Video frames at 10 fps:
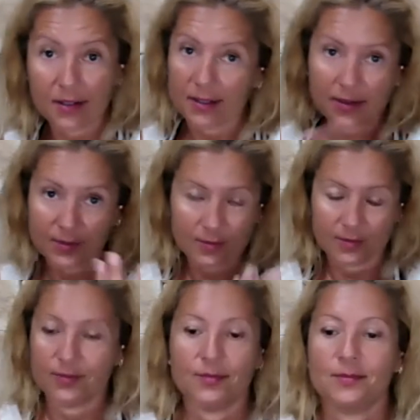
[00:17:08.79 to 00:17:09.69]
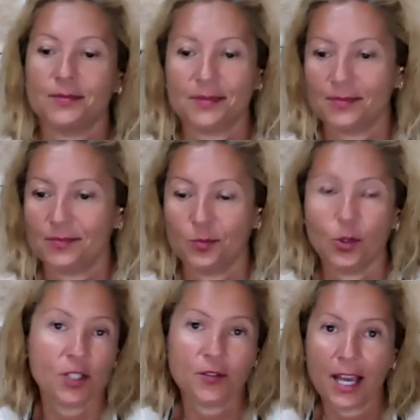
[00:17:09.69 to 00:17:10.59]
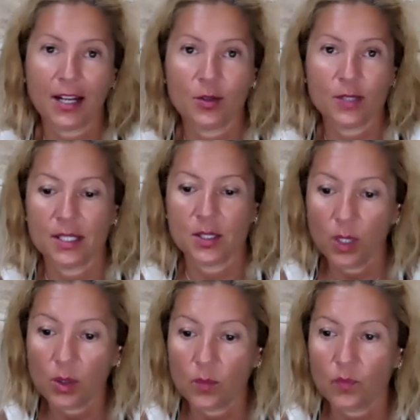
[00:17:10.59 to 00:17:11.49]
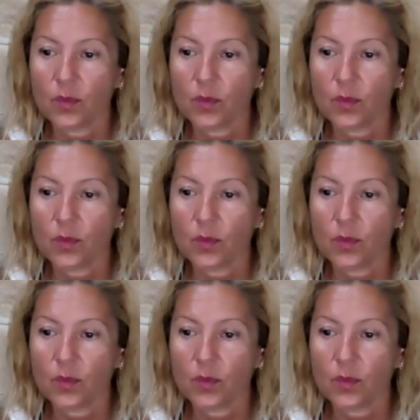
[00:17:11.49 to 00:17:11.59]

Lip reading: and works for adults as well.